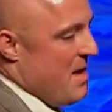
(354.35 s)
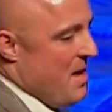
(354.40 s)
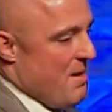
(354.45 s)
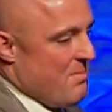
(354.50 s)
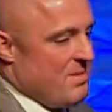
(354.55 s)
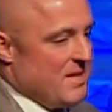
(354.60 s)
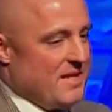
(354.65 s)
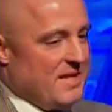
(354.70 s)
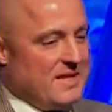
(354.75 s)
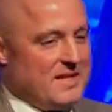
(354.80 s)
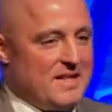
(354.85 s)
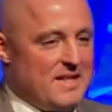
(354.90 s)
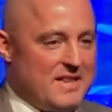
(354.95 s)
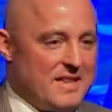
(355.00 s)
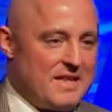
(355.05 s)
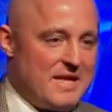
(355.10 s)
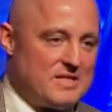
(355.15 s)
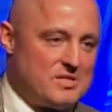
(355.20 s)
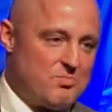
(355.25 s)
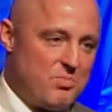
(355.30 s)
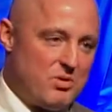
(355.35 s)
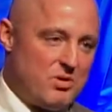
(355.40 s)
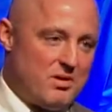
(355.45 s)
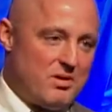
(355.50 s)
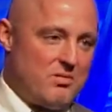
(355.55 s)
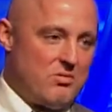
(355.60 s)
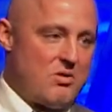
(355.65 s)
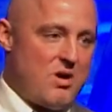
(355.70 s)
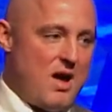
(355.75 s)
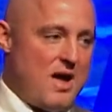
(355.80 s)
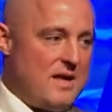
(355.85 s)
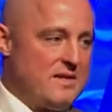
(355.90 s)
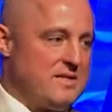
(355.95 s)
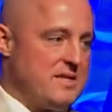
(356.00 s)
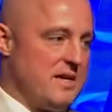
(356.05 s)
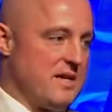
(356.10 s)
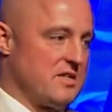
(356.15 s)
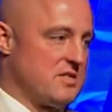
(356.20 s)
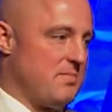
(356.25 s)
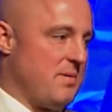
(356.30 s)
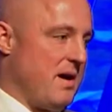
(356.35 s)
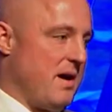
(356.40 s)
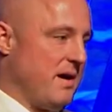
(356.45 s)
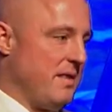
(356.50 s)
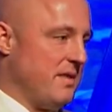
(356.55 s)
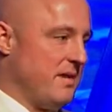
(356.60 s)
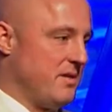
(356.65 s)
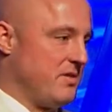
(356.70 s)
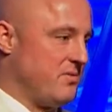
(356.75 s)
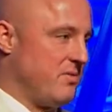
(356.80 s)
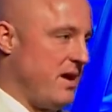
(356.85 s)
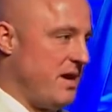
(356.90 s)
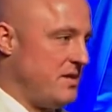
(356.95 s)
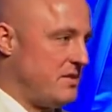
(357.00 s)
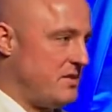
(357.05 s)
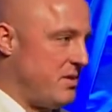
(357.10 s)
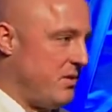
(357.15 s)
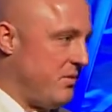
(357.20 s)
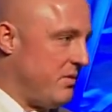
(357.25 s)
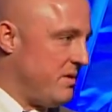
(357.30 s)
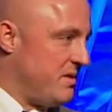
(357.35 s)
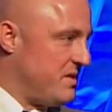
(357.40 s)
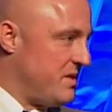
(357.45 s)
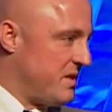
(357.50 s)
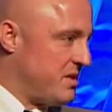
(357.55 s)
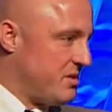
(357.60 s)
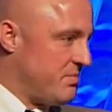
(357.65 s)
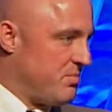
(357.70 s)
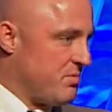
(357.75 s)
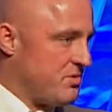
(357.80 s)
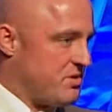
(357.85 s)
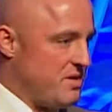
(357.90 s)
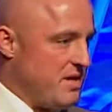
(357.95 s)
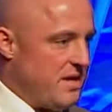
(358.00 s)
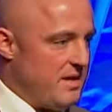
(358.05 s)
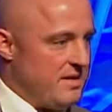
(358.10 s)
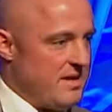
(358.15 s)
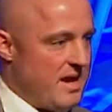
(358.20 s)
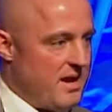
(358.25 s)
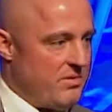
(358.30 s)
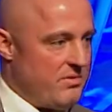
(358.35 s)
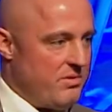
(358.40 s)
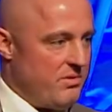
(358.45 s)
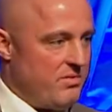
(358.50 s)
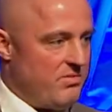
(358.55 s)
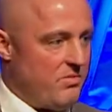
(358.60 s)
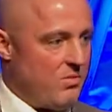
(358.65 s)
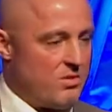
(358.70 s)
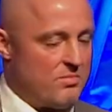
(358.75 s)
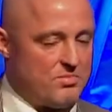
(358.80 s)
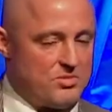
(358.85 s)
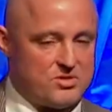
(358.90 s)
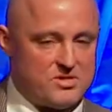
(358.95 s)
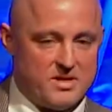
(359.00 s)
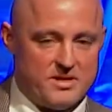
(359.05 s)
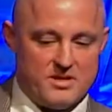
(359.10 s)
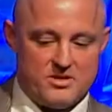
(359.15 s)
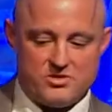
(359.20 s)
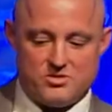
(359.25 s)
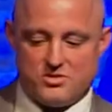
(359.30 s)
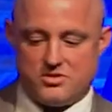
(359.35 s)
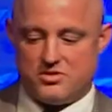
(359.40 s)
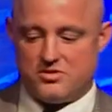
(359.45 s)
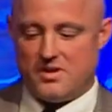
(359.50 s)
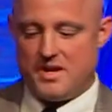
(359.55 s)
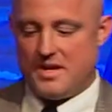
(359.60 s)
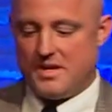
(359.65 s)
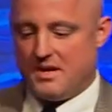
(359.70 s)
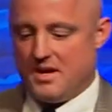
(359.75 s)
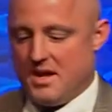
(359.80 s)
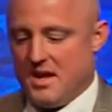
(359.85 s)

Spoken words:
But let's put a little context behind this, right? So a 6% down to a 4% interest rate.